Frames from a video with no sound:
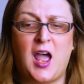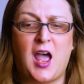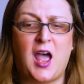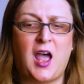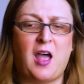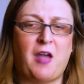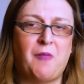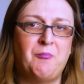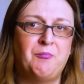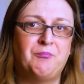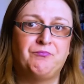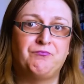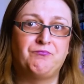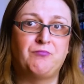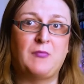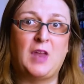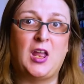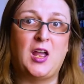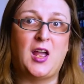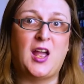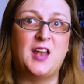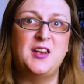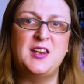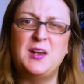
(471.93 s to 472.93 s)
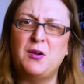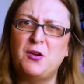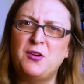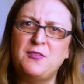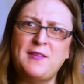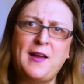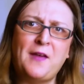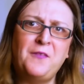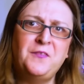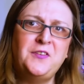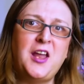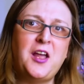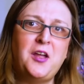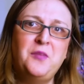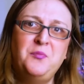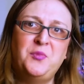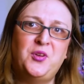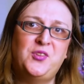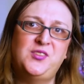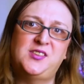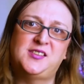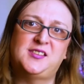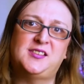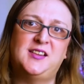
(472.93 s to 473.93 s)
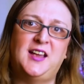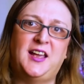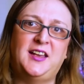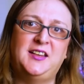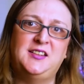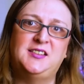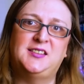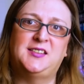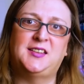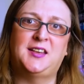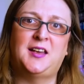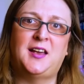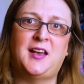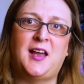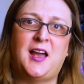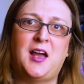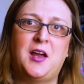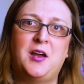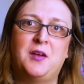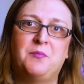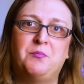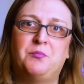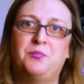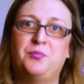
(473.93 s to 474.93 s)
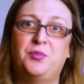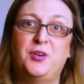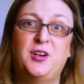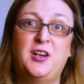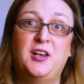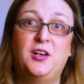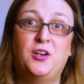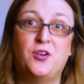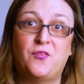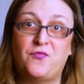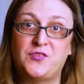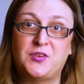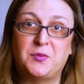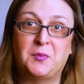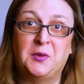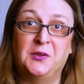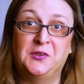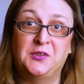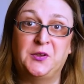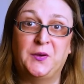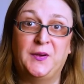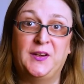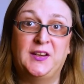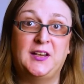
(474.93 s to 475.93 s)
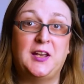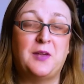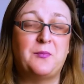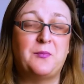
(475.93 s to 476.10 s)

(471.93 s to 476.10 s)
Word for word: Um, and now around nine months later, I'm pretty comfortable doing